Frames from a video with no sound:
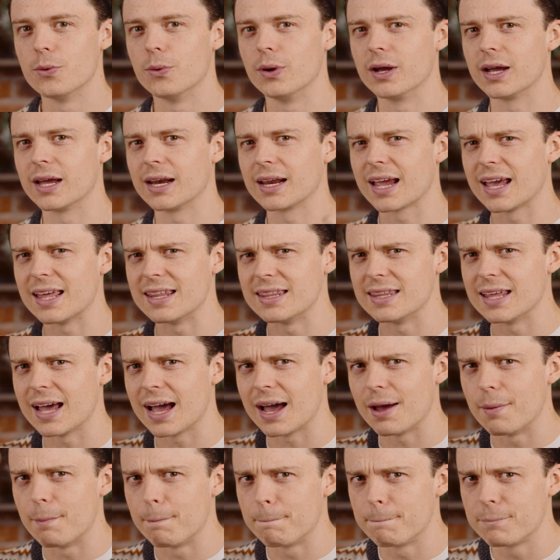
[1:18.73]
We're gonna get
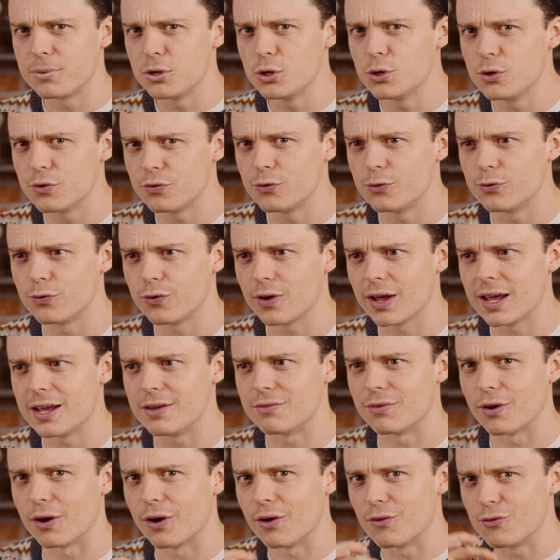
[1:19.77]
that beautiful
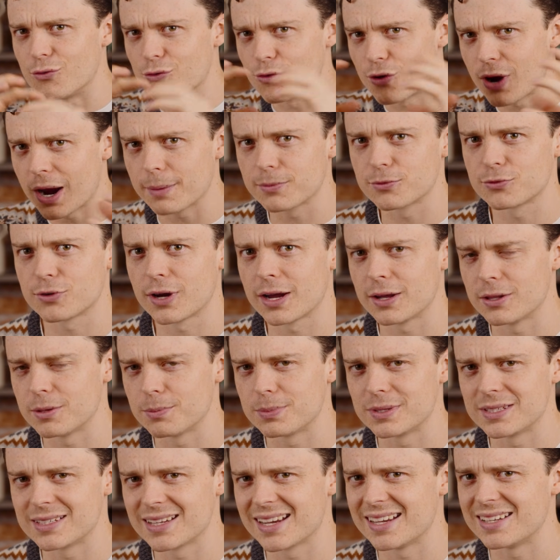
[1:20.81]
flavor wrapped around the
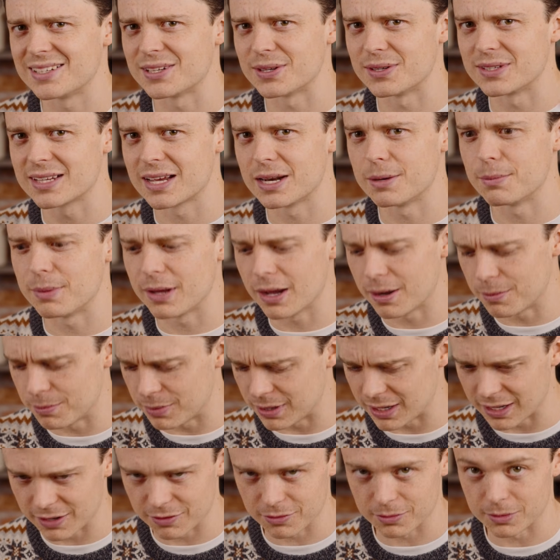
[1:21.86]
potato. It's gonna be
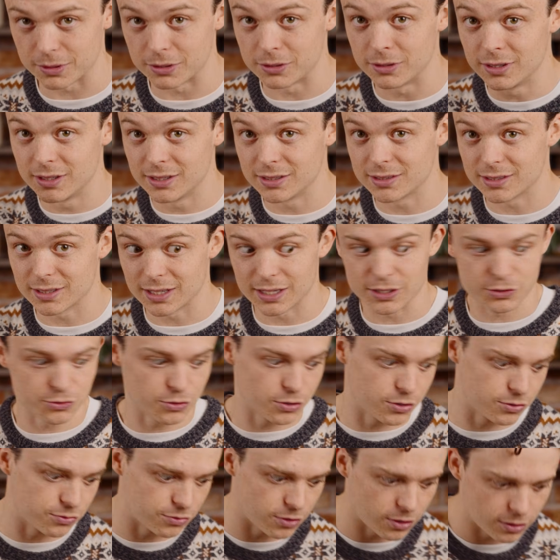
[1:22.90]
unbelievable. So let's rock and